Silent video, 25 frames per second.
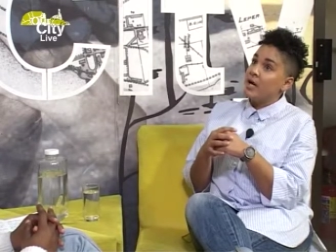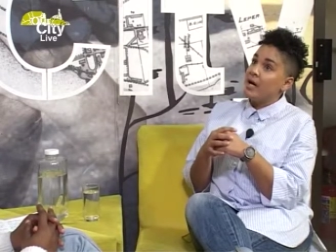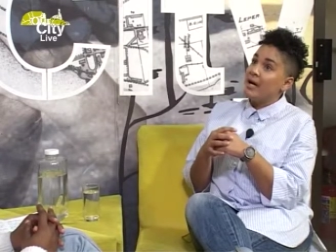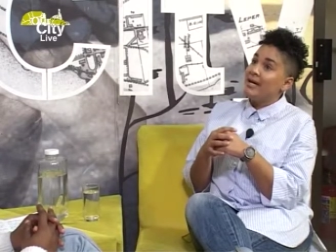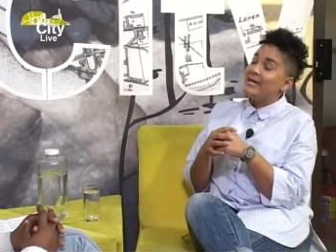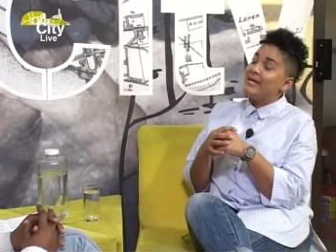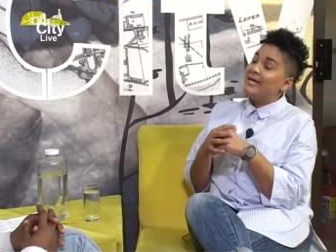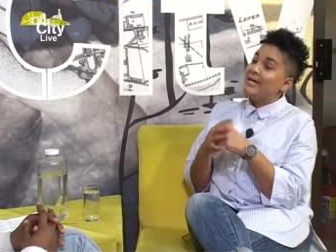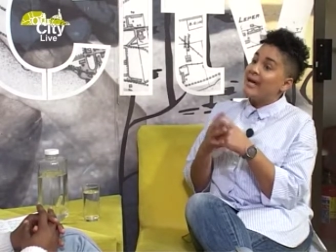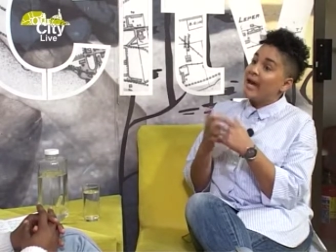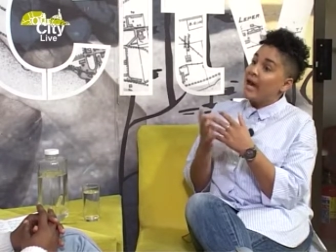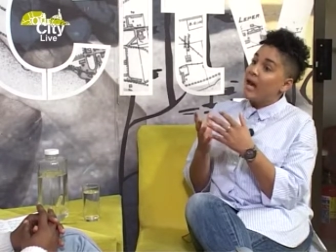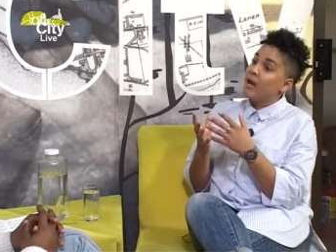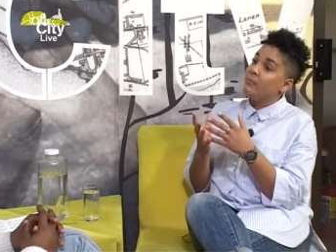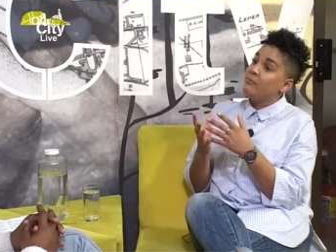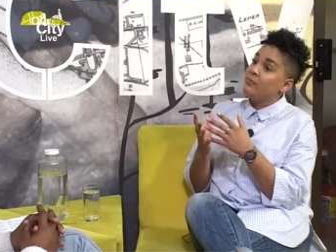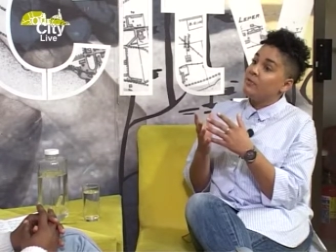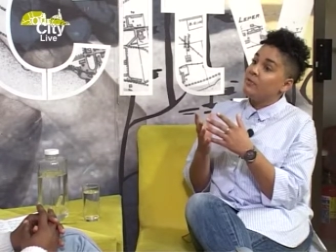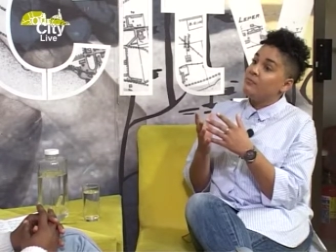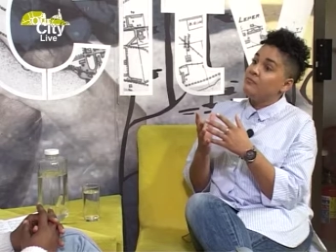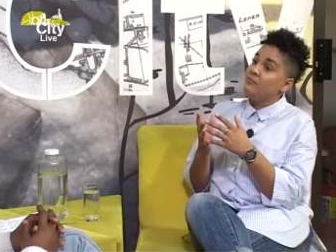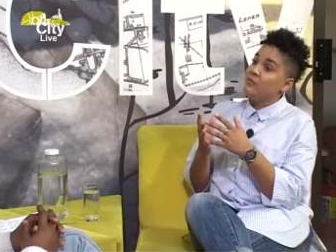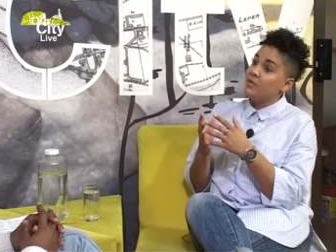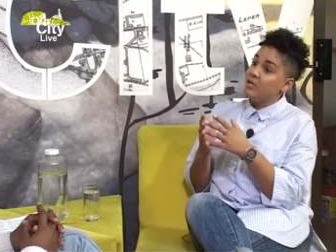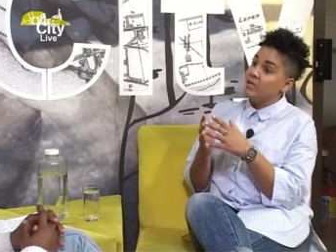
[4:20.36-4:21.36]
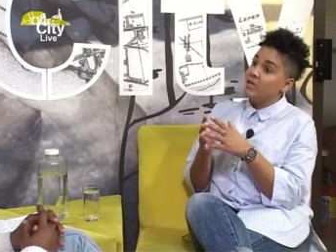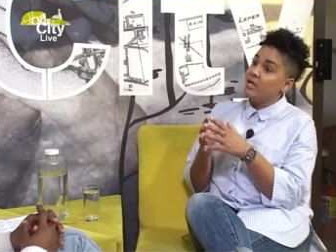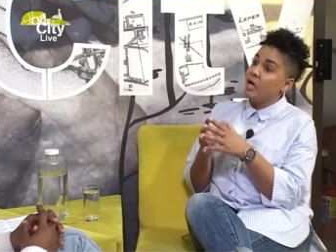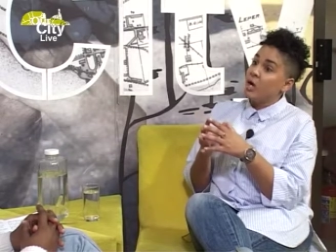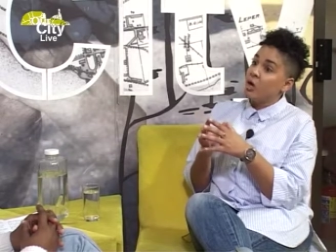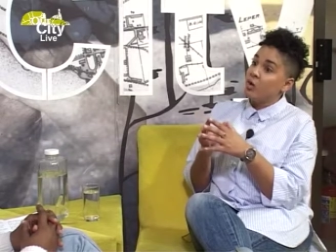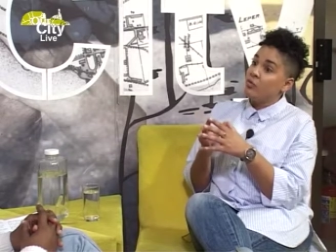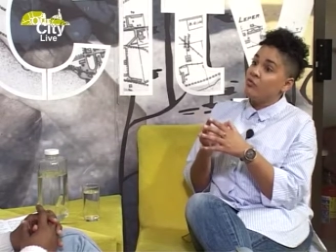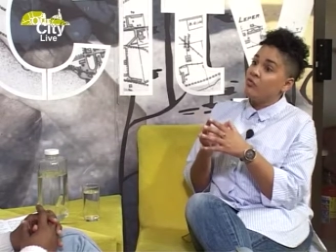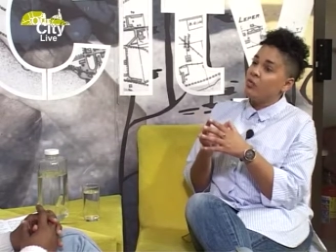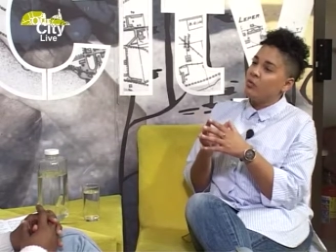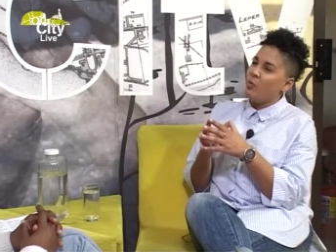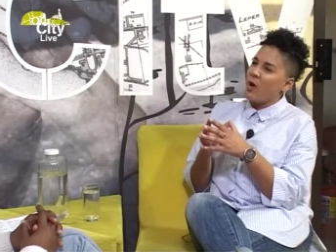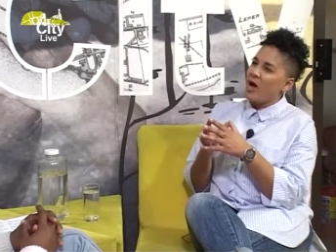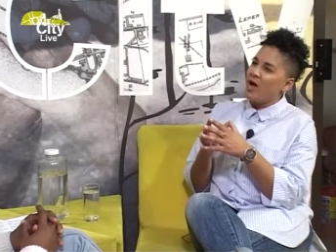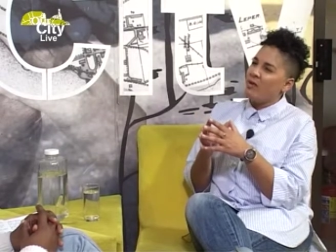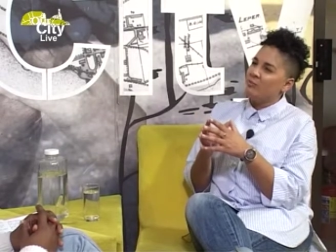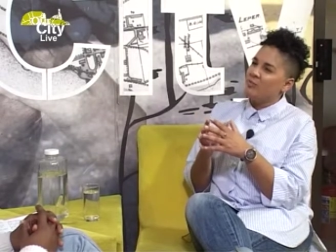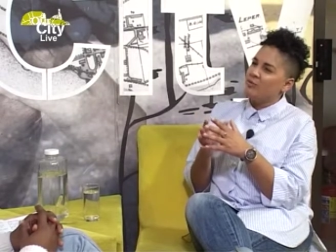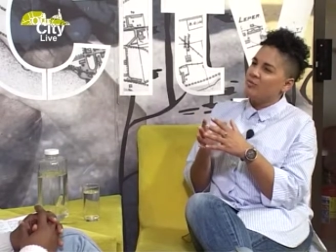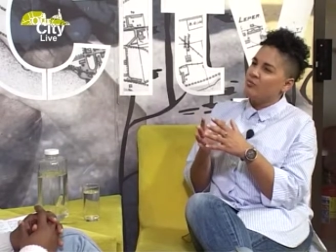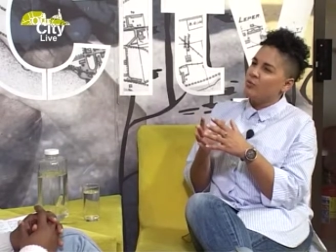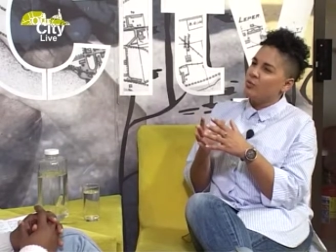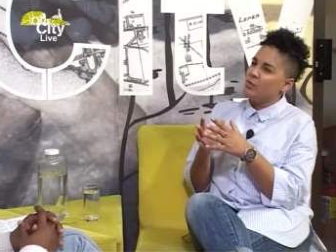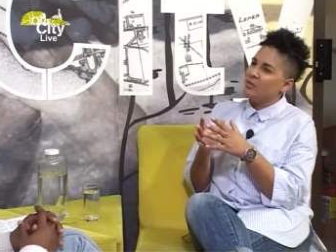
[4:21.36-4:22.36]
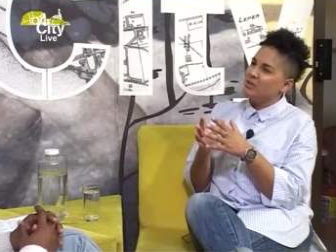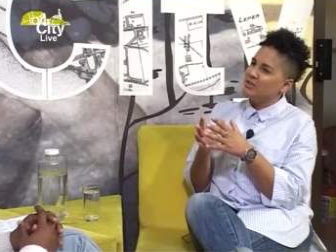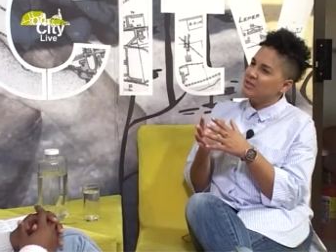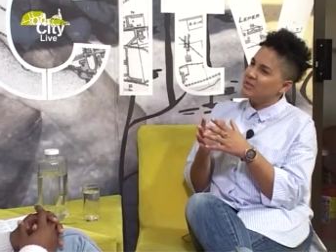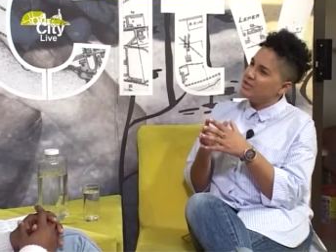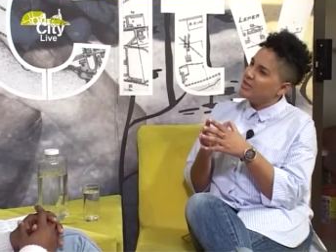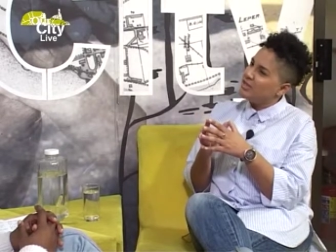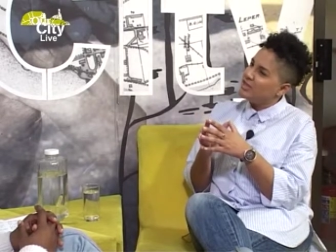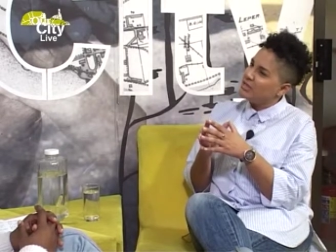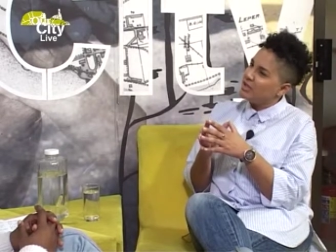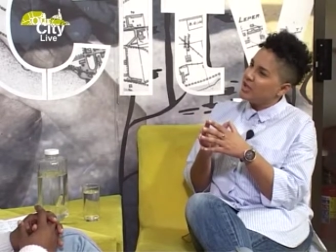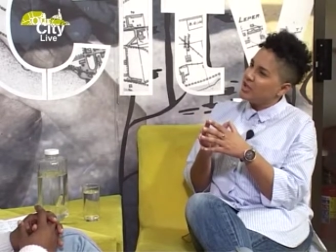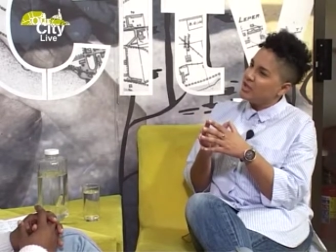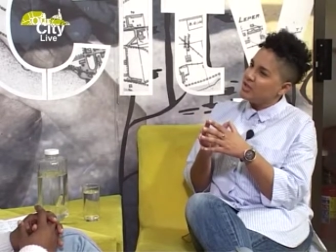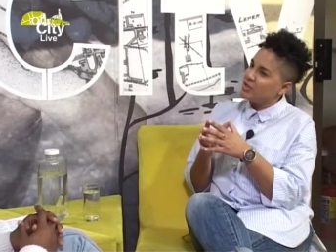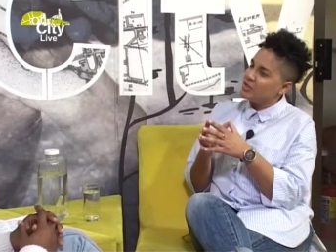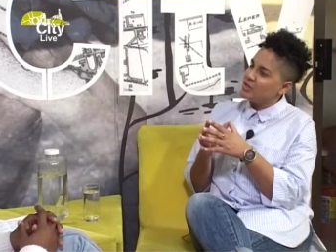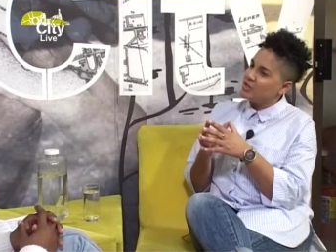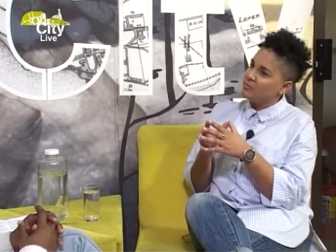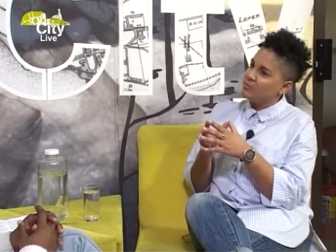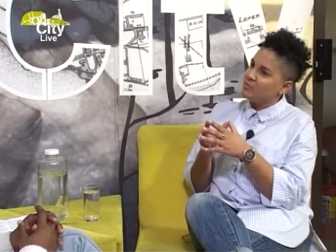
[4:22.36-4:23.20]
it can be really overwhelming for a teenager,